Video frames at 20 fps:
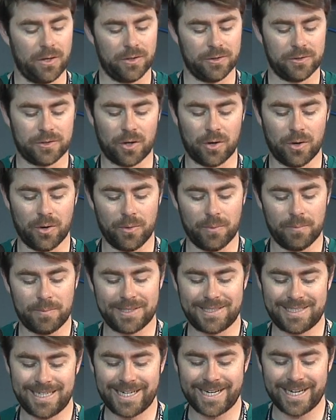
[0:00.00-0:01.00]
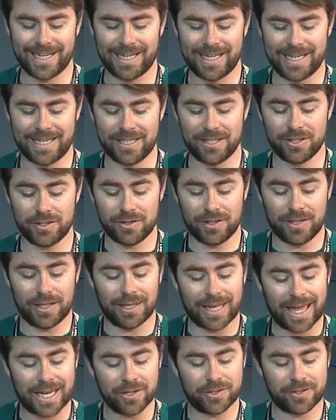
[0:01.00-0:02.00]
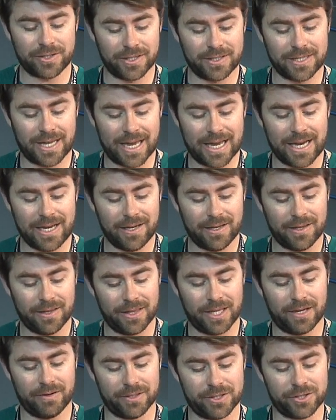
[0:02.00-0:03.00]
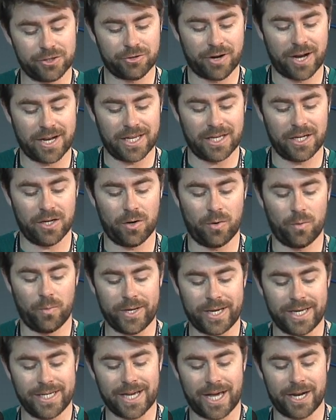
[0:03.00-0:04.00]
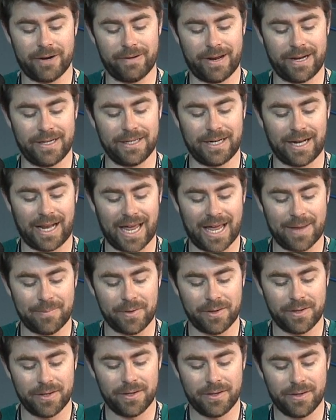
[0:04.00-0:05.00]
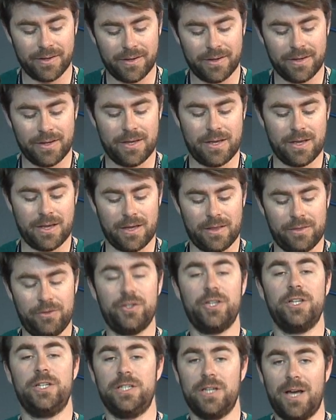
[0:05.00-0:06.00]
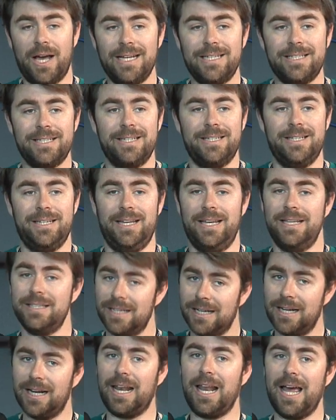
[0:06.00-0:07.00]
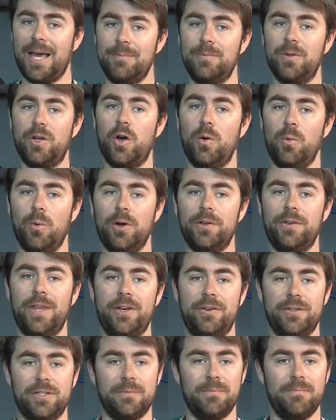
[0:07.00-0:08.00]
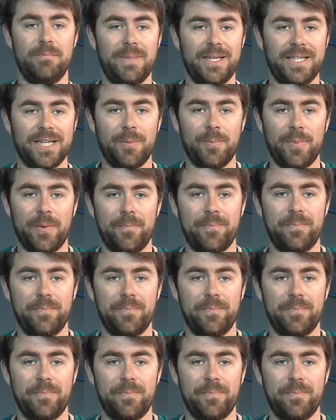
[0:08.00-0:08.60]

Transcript: So particularly later today, there is training Wikidata and GLAM. Tonight is a GLAM coordinators meetup.